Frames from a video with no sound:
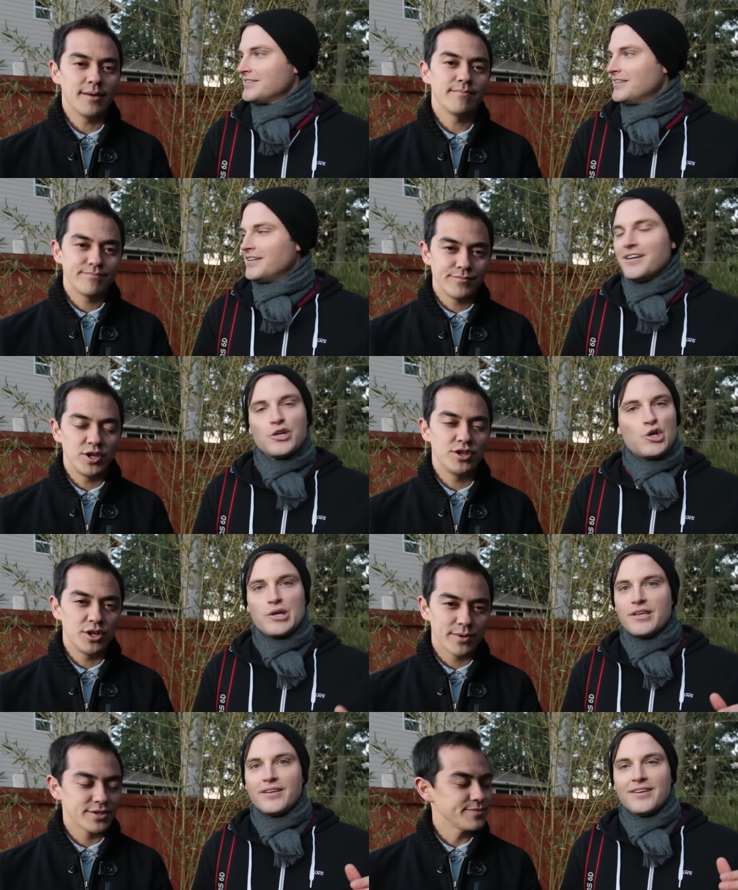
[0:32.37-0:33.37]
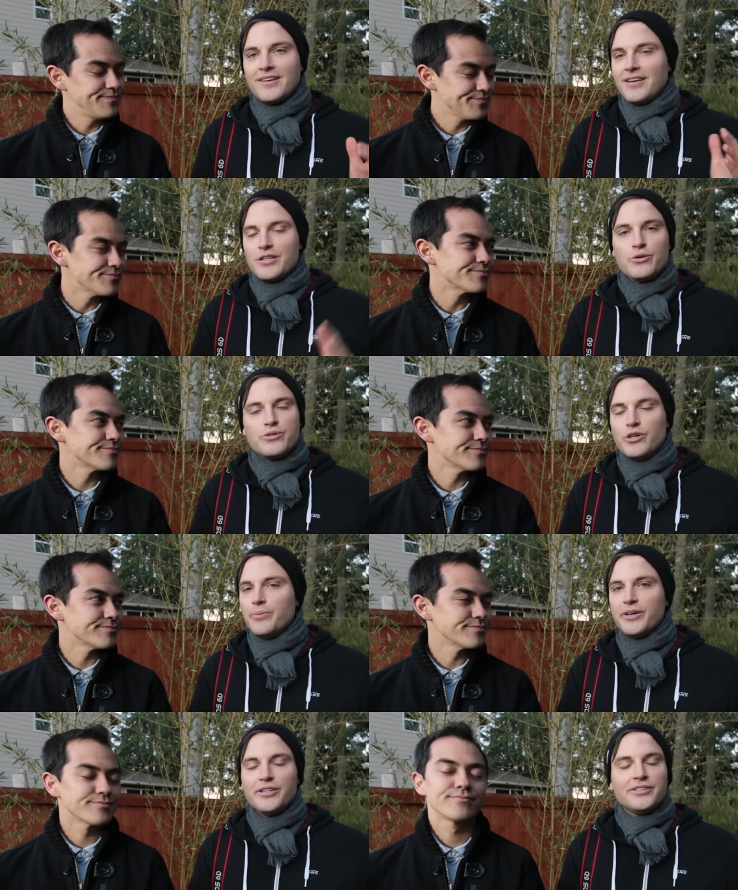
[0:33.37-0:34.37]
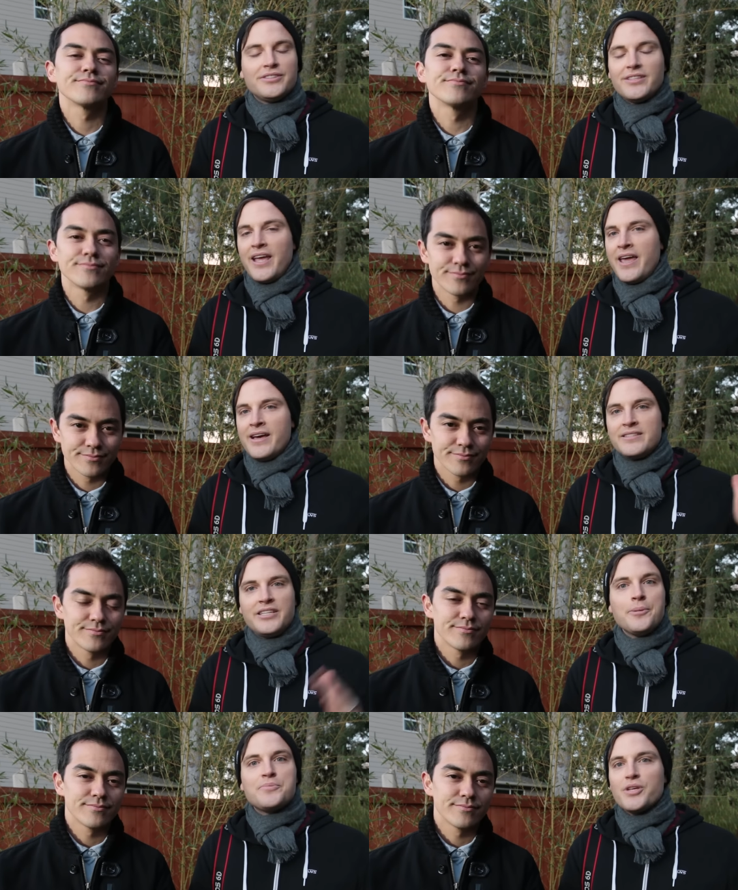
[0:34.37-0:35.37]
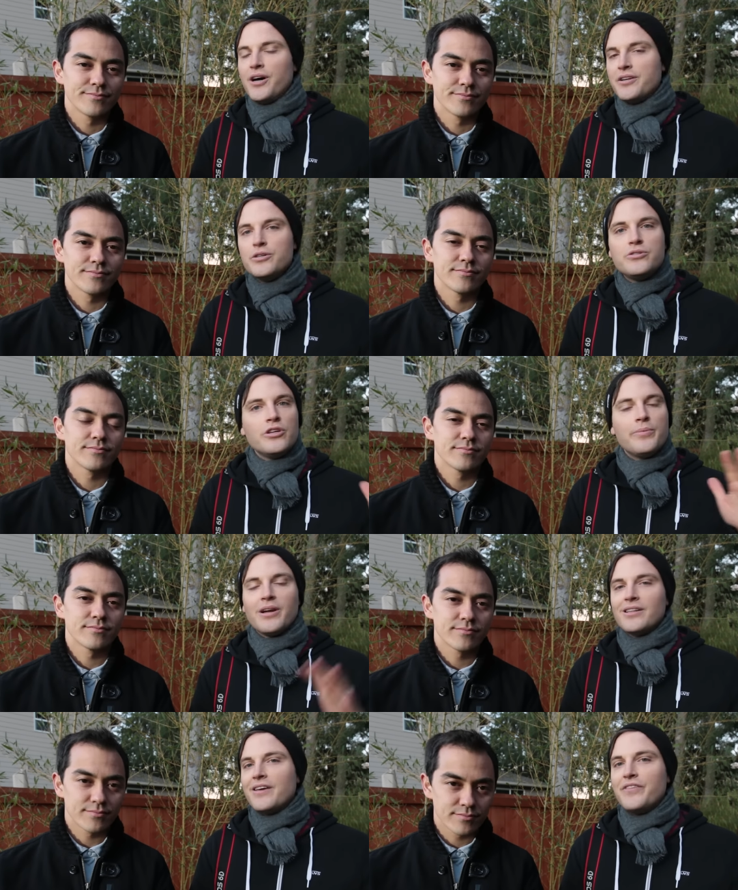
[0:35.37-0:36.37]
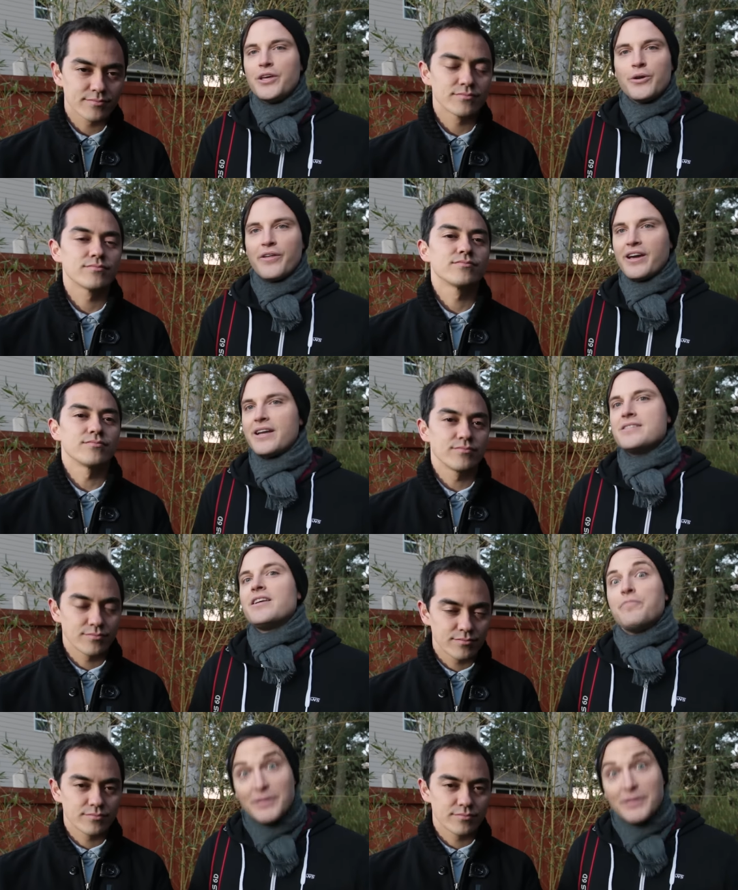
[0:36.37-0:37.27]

Speaker 1: Yep, YouTubers. YouTubers and tips on YouTube and online video and all that kind of stuff.